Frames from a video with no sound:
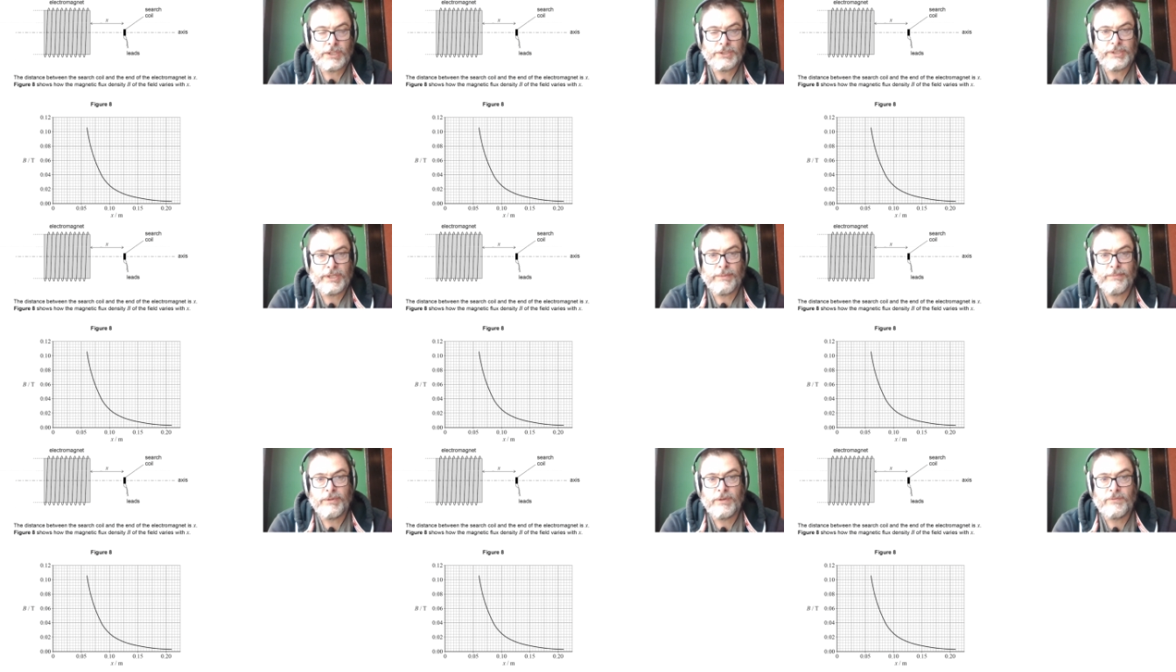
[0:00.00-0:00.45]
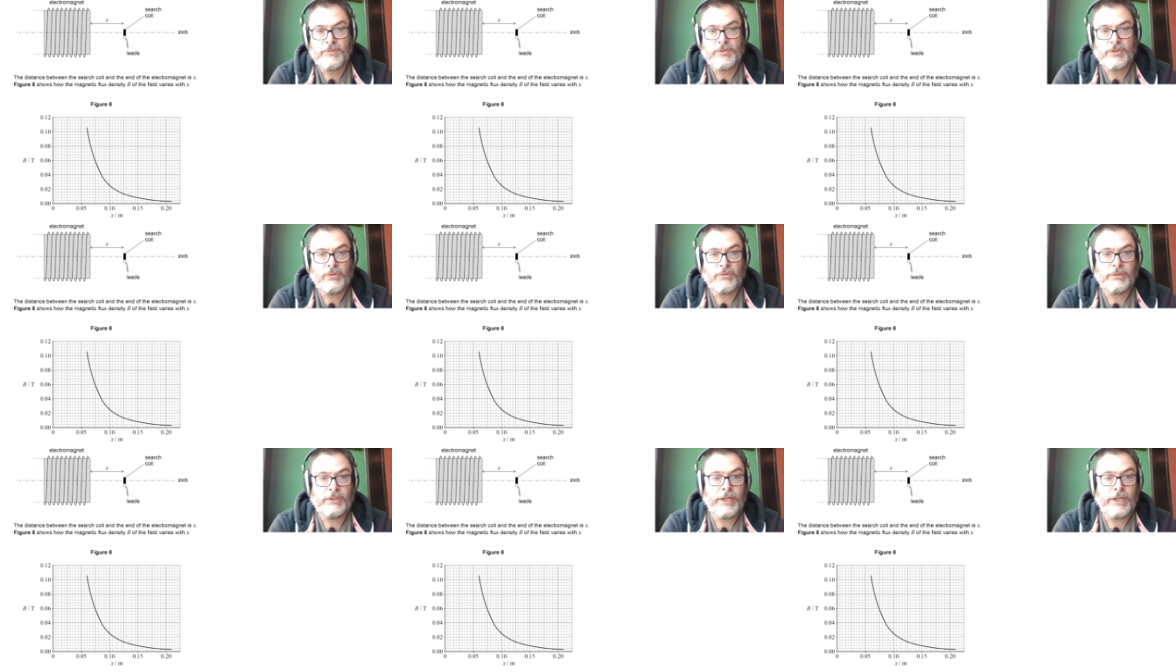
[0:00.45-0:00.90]
as it moves
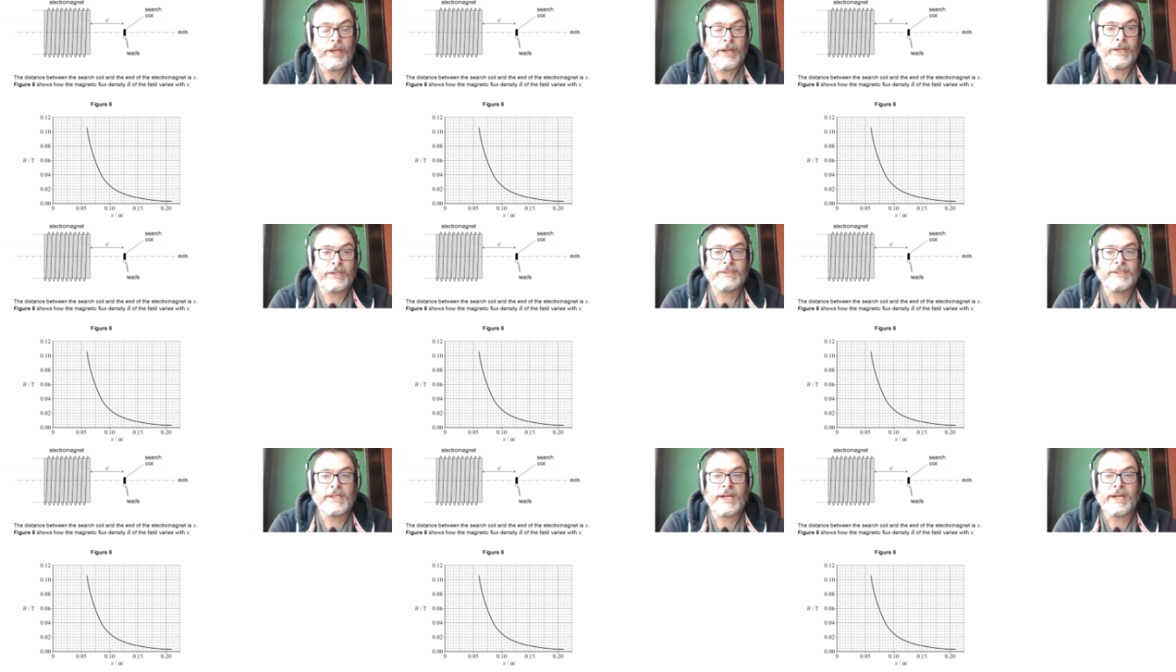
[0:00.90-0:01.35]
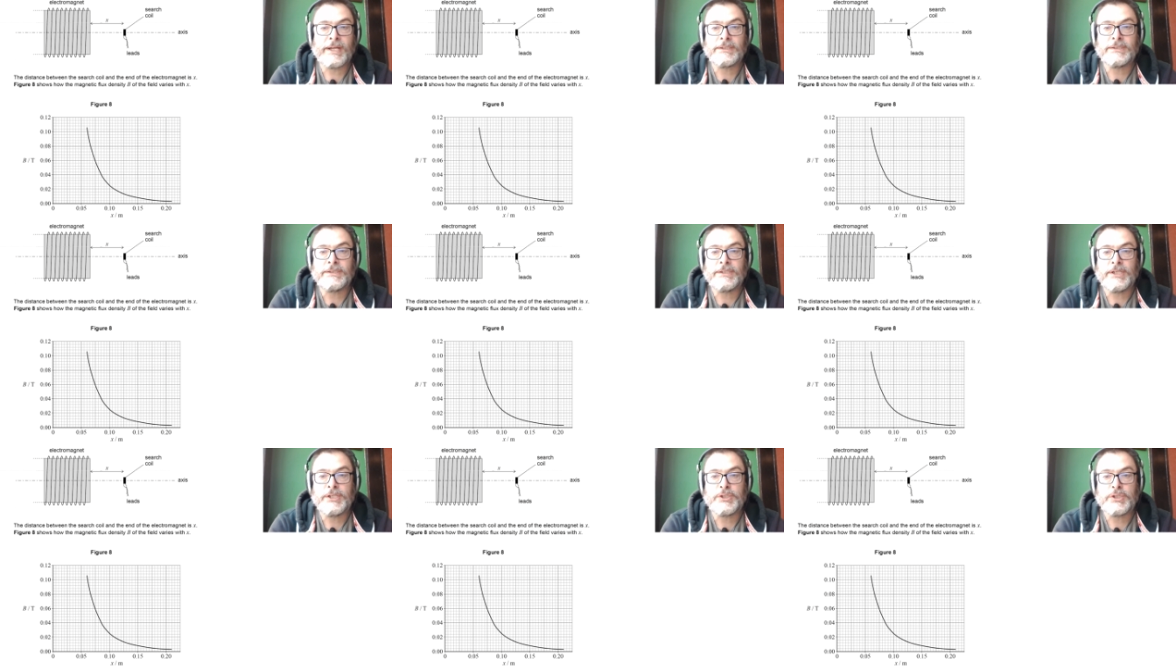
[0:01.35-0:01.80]
along the
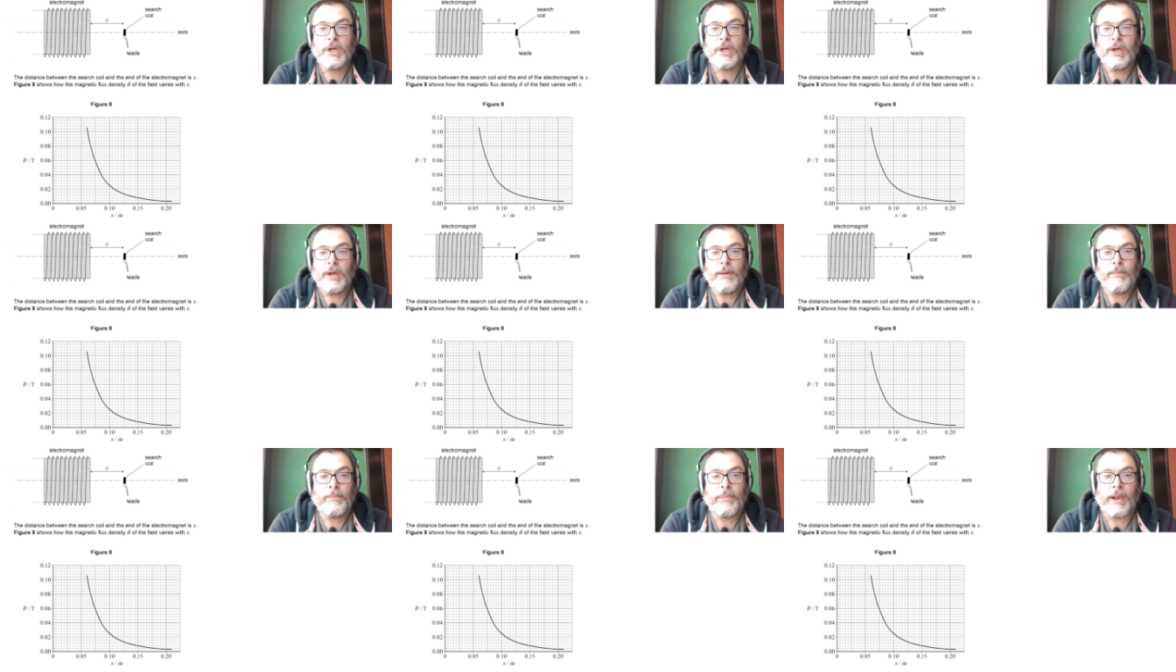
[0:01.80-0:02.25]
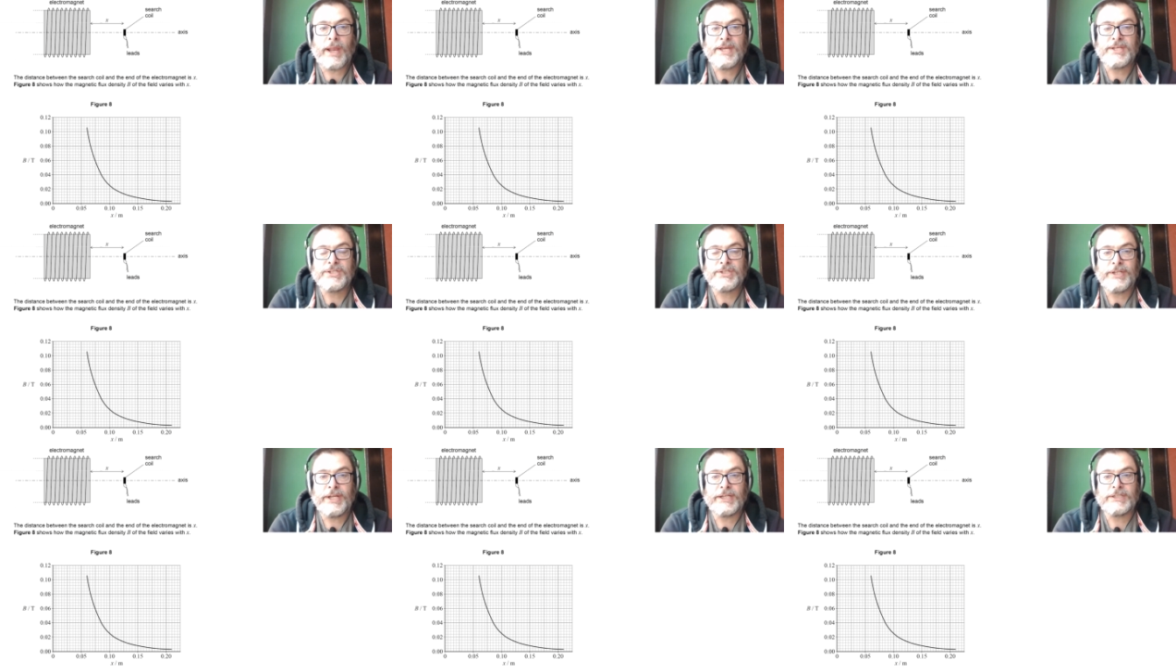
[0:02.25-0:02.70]
x-axis
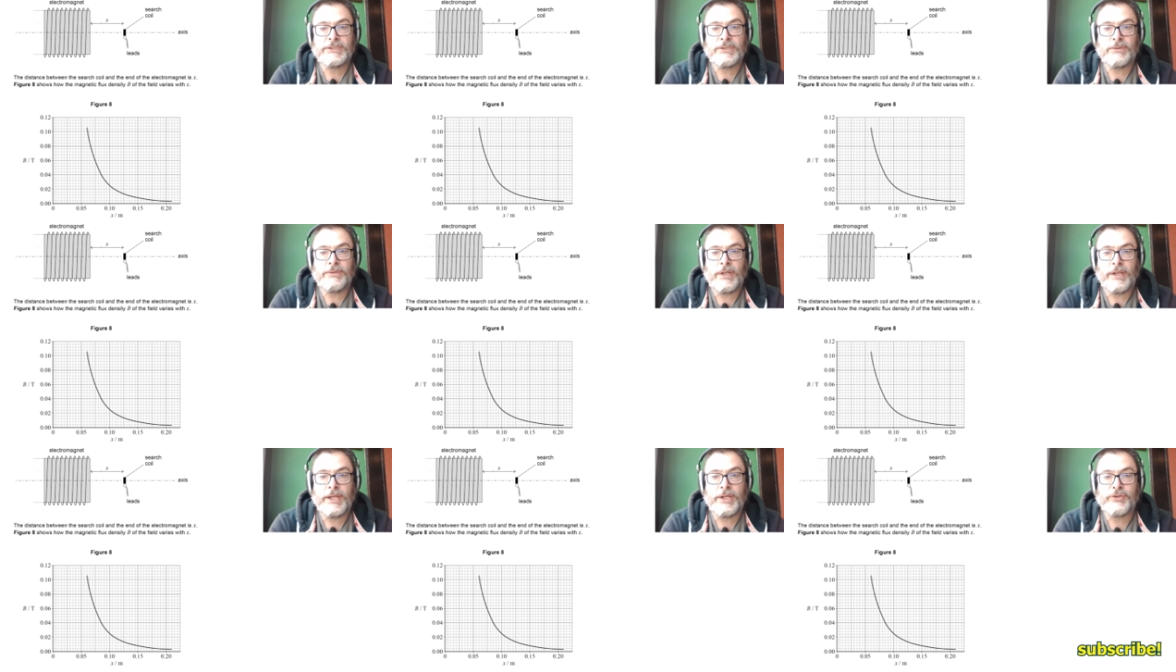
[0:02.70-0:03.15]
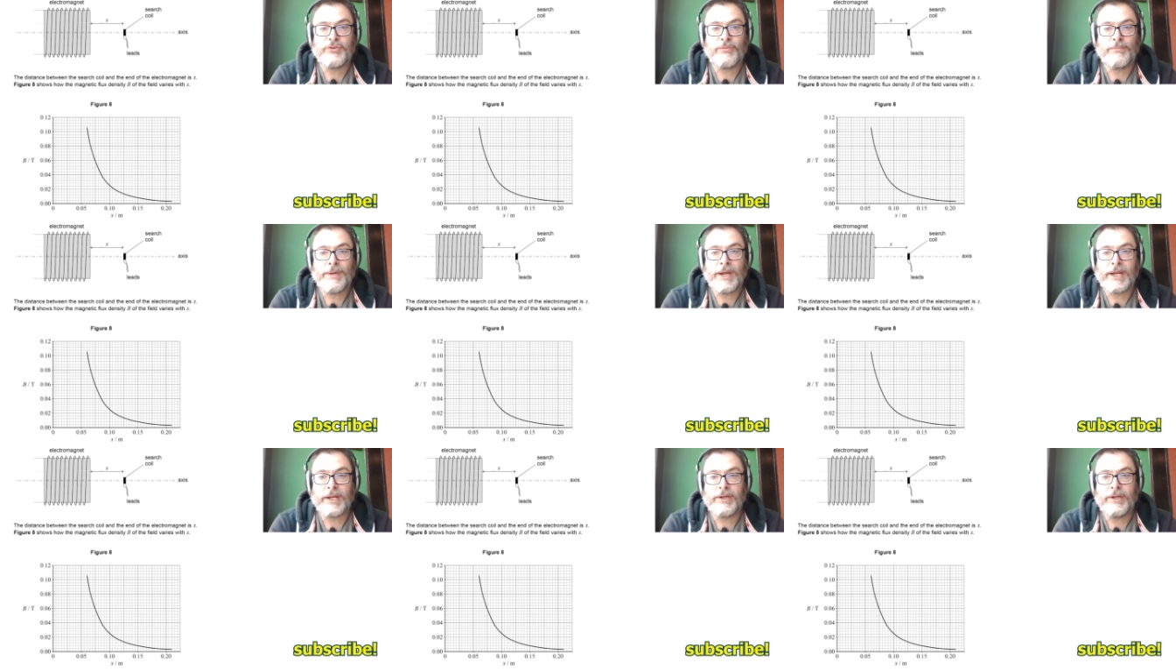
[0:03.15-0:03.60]
placed next to an
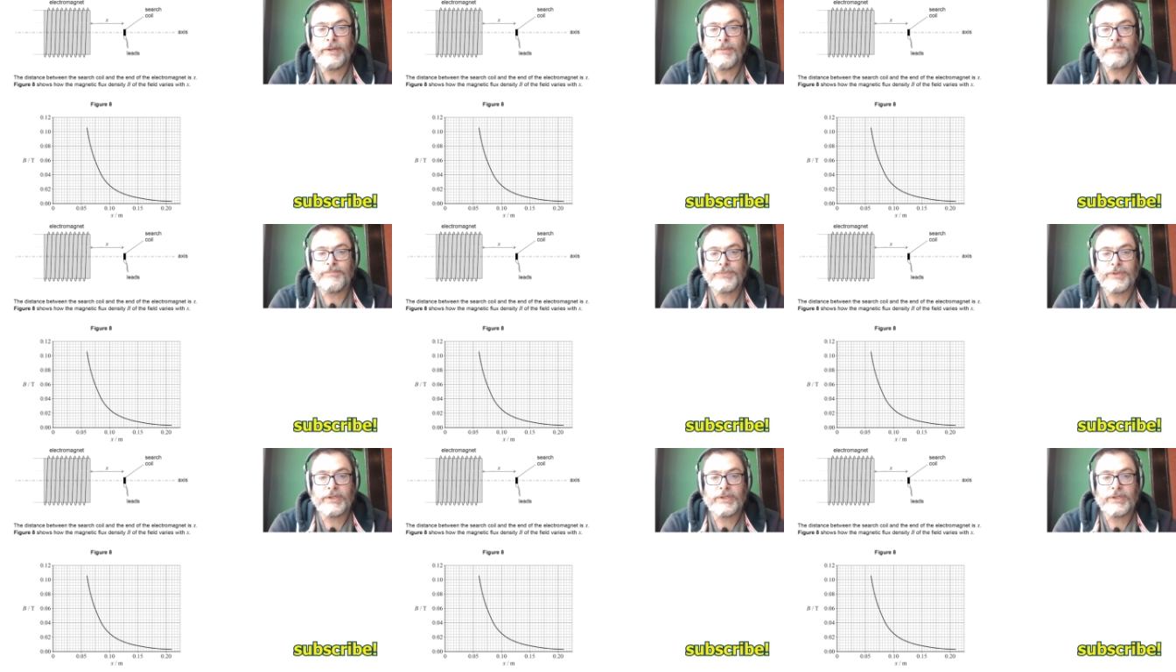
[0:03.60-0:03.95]
electromagnet.